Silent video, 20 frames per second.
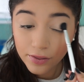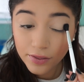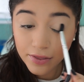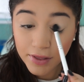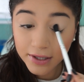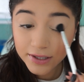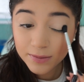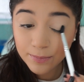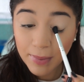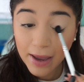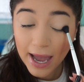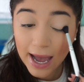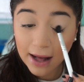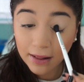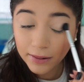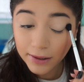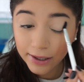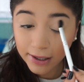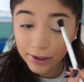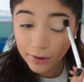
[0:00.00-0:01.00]
this
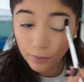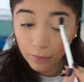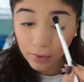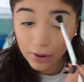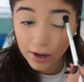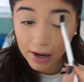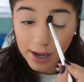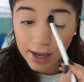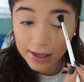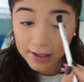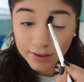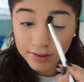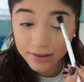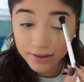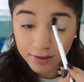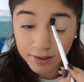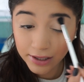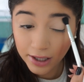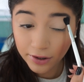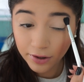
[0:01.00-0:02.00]
palette,
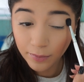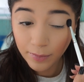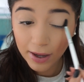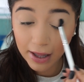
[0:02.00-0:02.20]
whereas the other